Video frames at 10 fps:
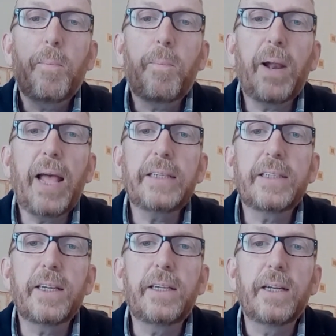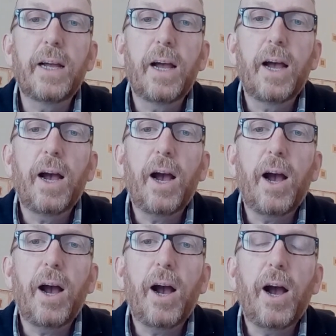Blessed
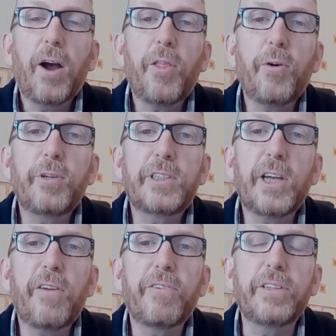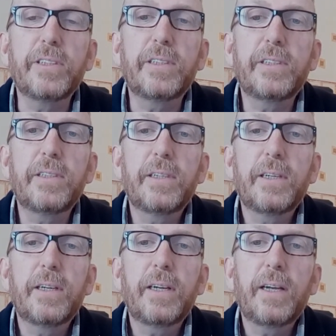are those servants.
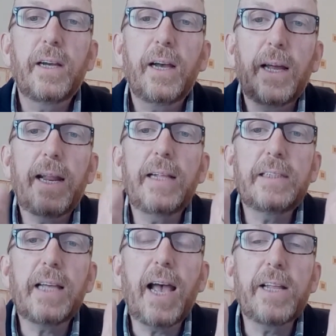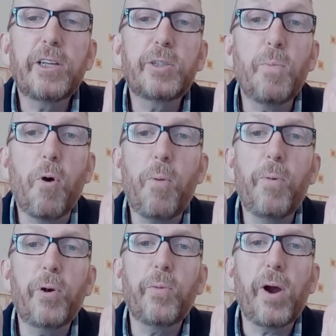And inside there's more
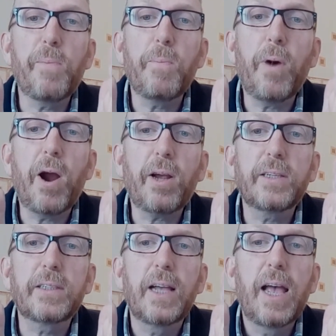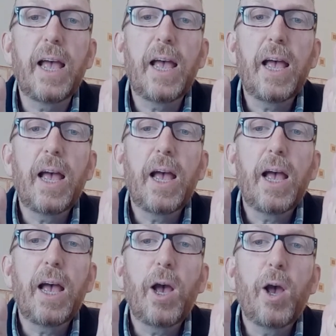bookmarks.
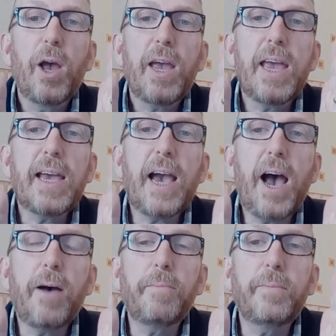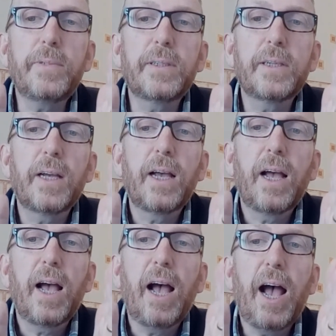He comes
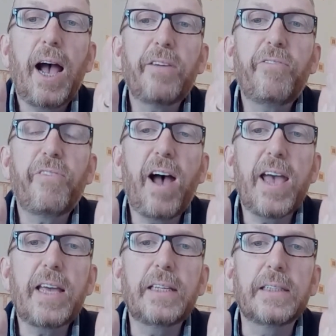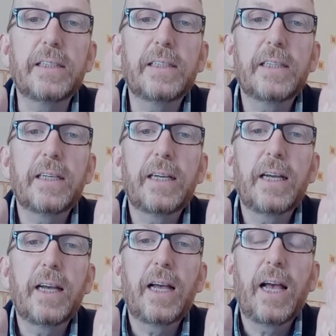and finds.
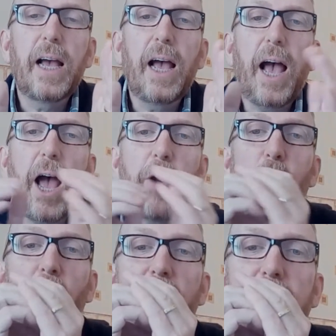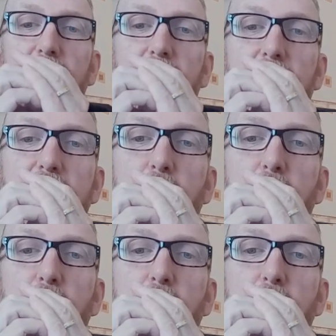And right in the